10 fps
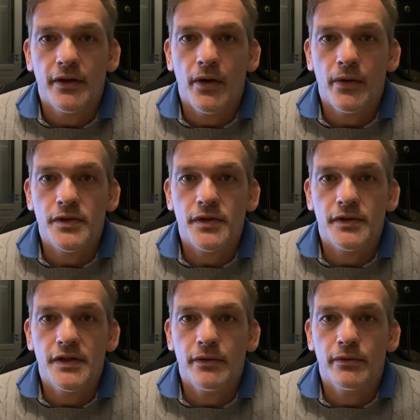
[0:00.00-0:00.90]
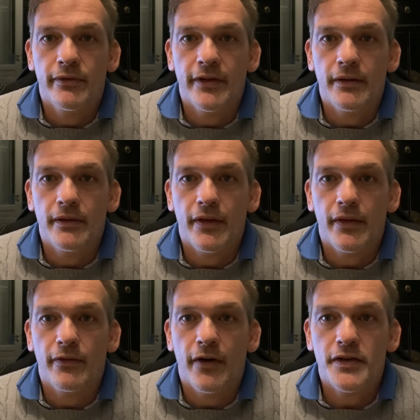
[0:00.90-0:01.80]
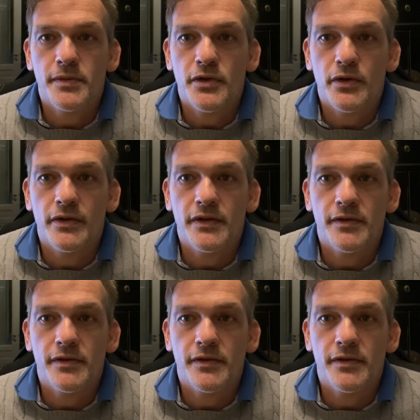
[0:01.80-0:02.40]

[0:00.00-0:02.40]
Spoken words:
Coase did reveal that the vast majority